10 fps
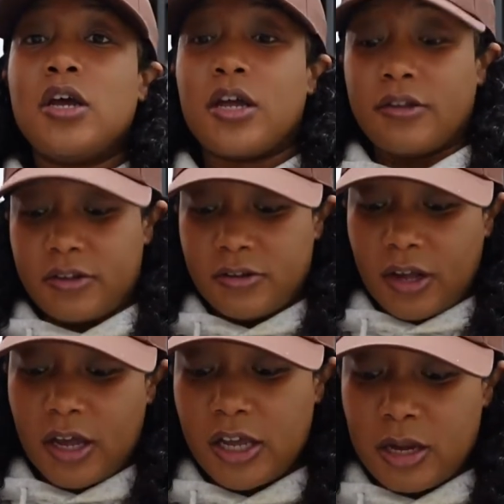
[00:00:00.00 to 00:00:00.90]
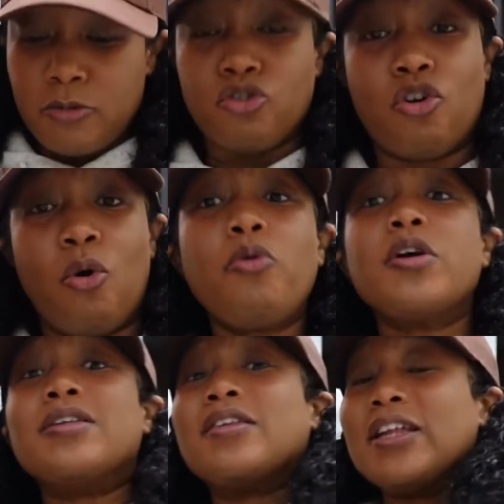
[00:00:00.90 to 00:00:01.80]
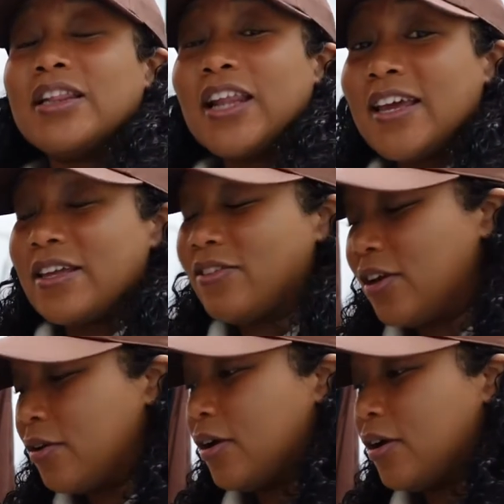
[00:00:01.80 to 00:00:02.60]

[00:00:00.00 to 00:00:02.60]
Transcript: And since I am notoriously late,